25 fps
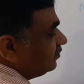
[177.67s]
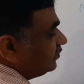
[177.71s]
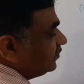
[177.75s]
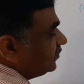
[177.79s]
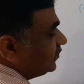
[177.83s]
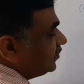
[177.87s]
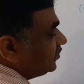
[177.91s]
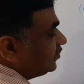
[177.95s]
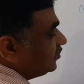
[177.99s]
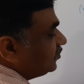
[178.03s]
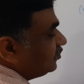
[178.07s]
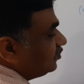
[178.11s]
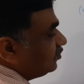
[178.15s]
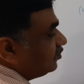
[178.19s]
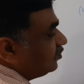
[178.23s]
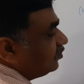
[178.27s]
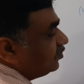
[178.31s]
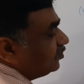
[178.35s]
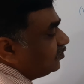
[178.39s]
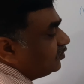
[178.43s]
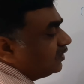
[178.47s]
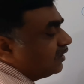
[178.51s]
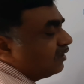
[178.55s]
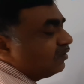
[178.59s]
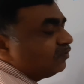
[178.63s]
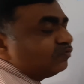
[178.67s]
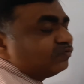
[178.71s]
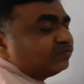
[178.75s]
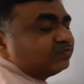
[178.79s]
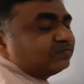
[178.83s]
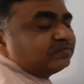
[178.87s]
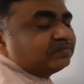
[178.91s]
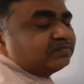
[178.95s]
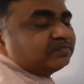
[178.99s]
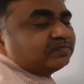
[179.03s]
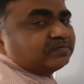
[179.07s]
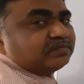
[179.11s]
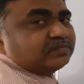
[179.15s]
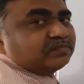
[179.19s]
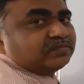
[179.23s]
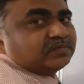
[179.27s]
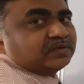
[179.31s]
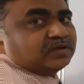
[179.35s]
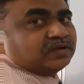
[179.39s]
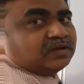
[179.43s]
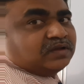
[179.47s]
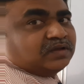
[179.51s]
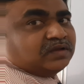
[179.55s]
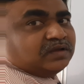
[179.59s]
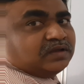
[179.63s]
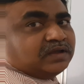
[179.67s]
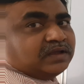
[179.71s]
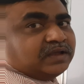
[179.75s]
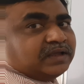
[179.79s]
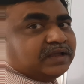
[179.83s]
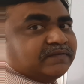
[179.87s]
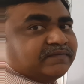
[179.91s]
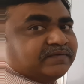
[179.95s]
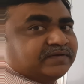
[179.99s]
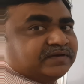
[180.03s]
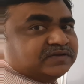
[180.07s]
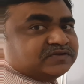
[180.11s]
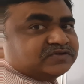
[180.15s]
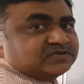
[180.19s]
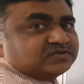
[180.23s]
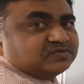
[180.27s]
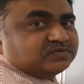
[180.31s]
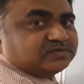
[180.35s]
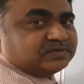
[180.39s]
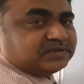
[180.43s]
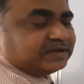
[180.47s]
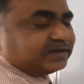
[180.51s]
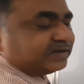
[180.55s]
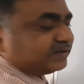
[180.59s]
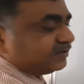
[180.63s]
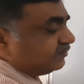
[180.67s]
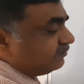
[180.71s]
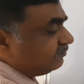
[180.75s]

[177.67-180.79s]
So you now have understood that